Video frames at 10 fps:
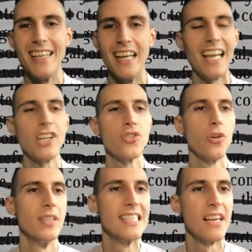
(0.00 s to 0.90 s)

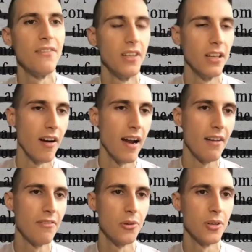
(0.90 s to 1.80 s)

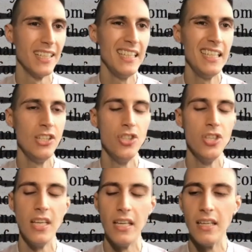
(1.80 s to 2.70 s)
electroencephalograph or
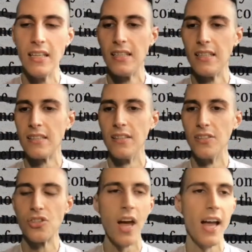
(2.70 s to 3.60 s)
EEG to
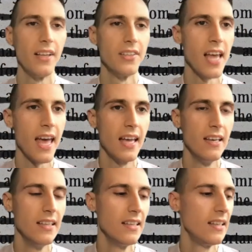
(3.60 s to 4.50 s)
this child's
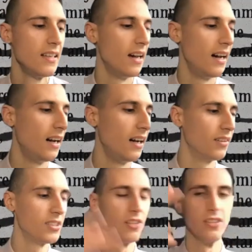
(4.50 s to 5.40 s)
head, a
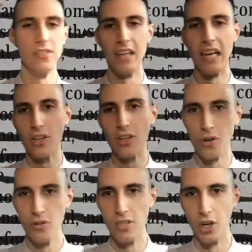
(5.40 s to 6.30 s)
series of
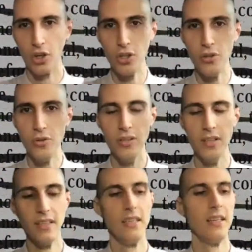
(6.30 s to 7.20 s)
electrodes that are glued
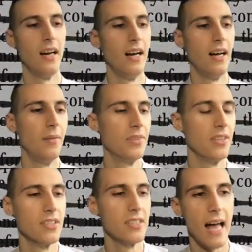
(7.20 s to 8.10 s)
to
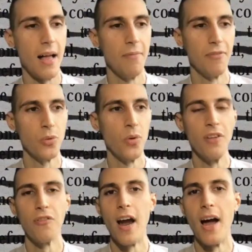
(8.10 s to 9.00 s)
the scalp for
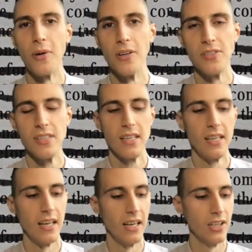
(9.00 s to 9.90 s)
24 hours
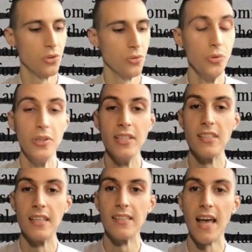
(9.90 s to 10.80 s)
to rule these
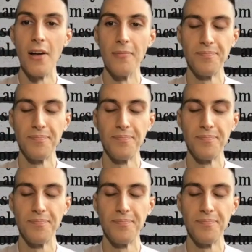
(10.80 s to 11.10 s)
things out.